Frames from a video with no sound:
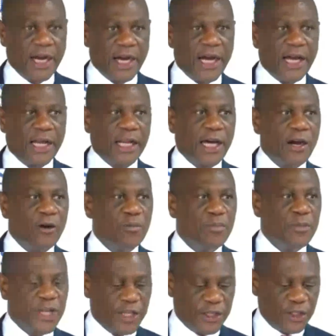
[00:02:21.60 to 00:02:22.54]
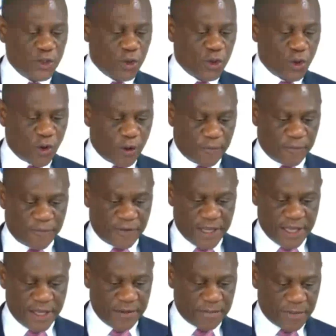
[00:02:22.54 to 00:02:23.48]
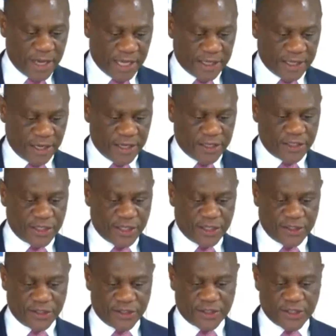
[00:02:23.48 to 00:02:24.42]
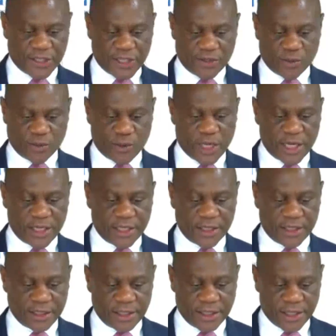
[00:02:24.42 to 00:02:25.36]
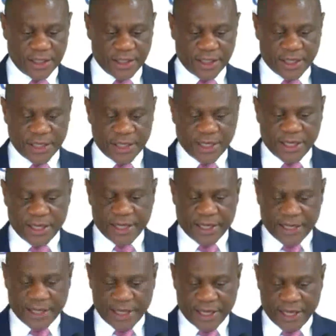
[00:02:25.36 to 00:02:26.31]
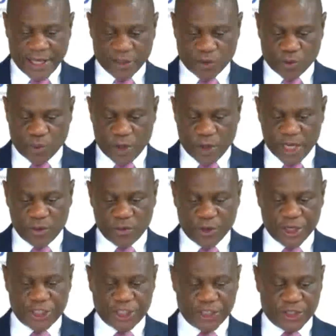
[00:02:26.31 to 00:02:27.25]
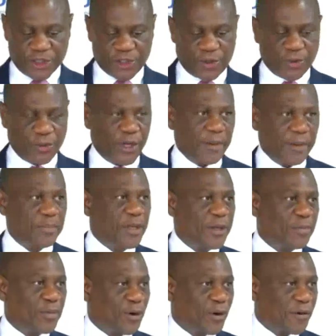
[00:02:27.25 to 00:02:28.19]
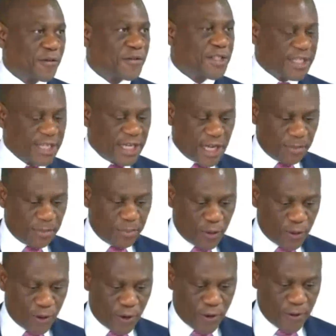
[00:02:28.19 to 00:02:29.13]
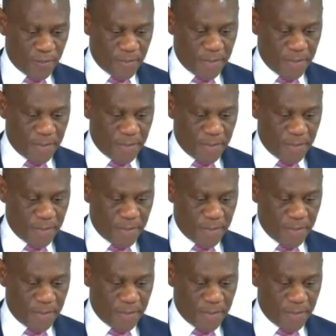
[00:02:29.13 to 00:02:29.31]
Allow me to convey my greetings as well wishes to the people of Singapore